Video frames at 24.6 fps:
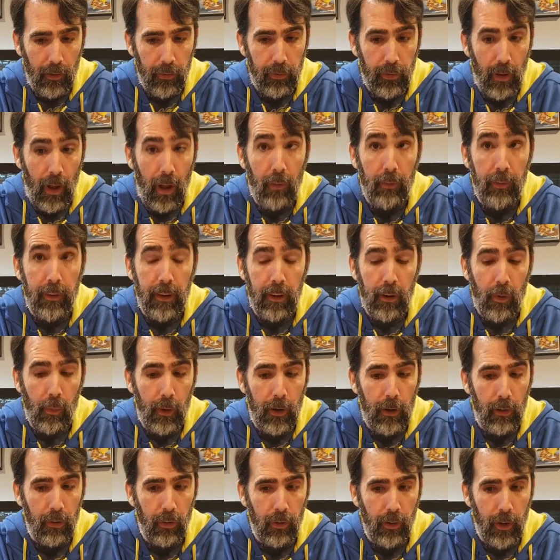Solve the
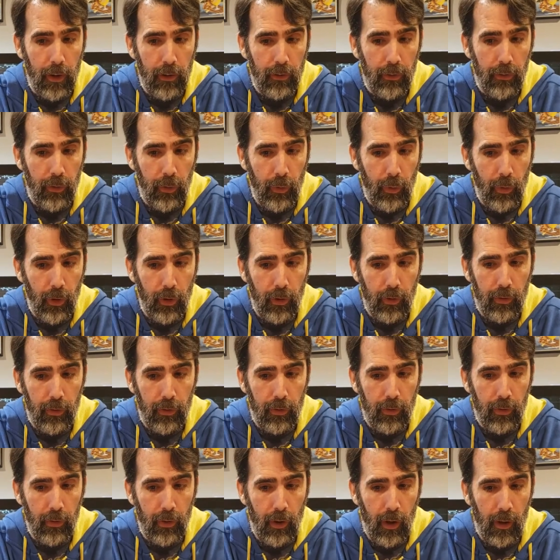Equation. Nice
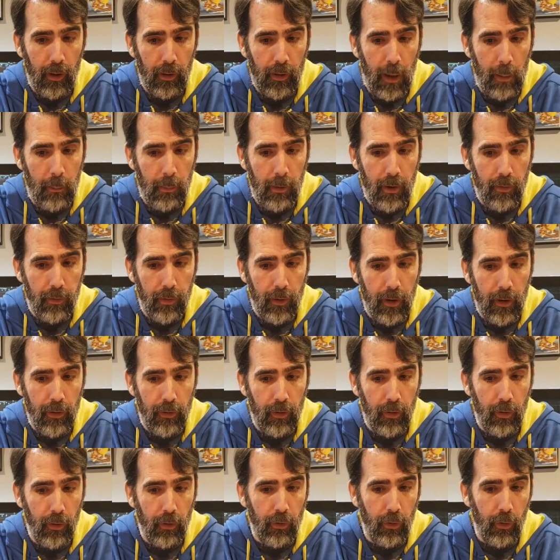tutors. Library for
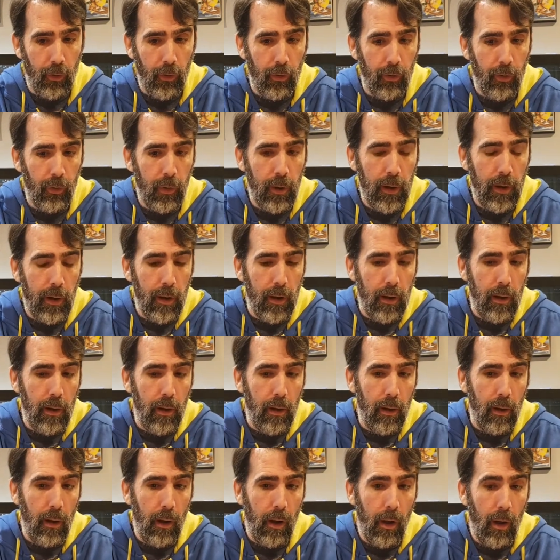Instant or Sorcery.
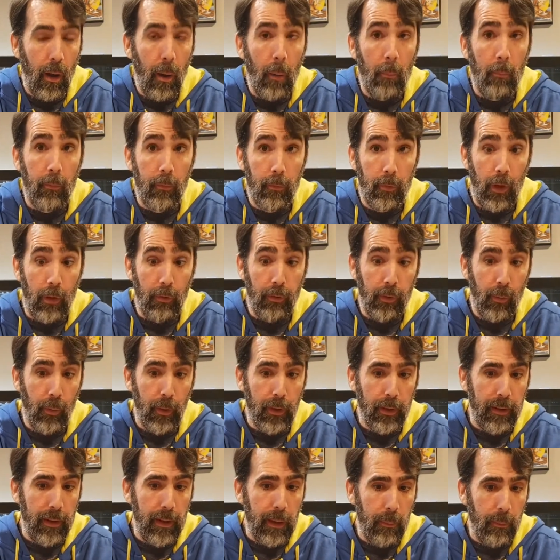Definitely
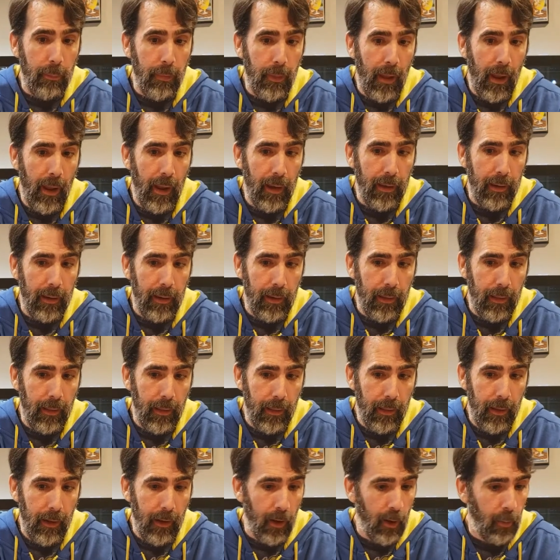want to keep that
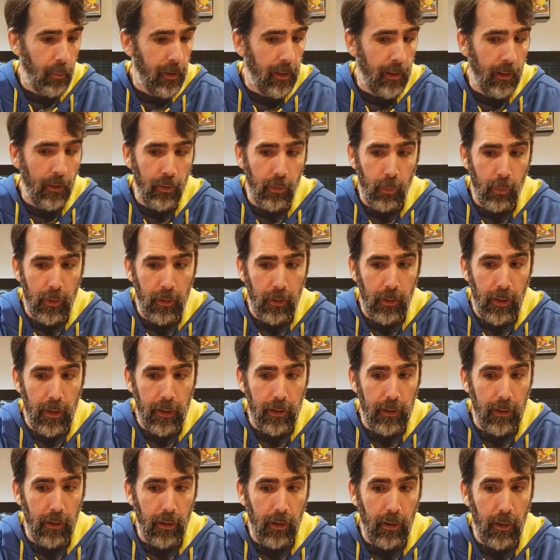in there because we
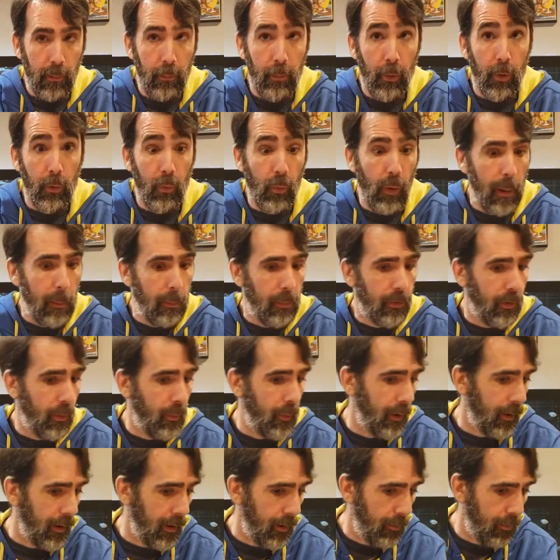like board wipes
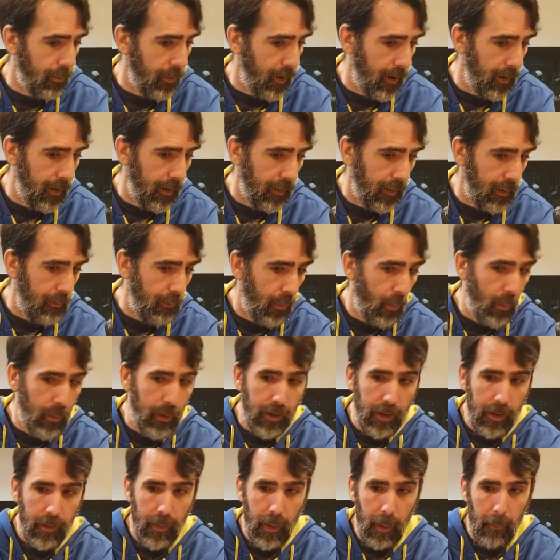and we like finding them when
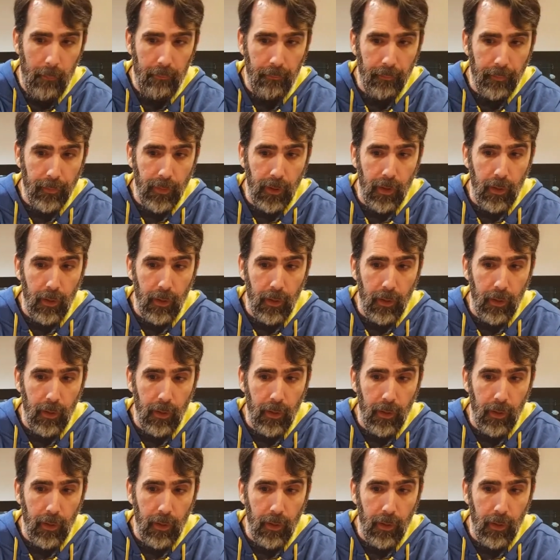we need them.